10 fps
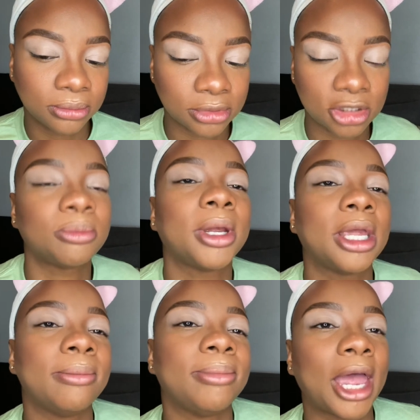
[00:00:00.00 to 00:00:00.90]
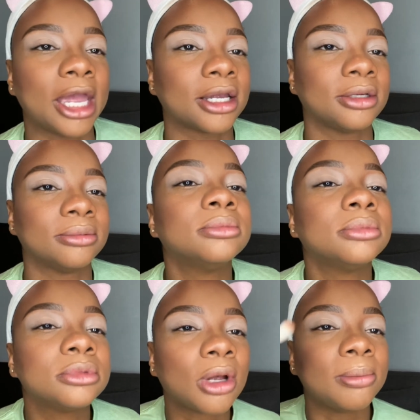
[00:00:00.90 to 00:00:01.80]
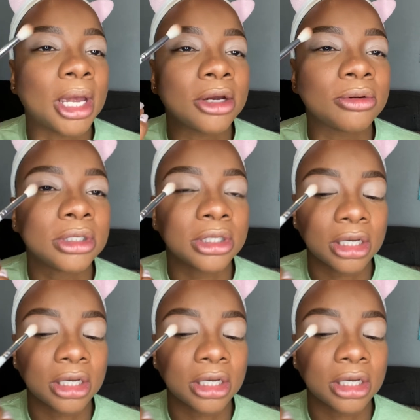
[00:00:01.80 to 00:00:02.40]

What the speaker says: tilt my head back so I'm not creasing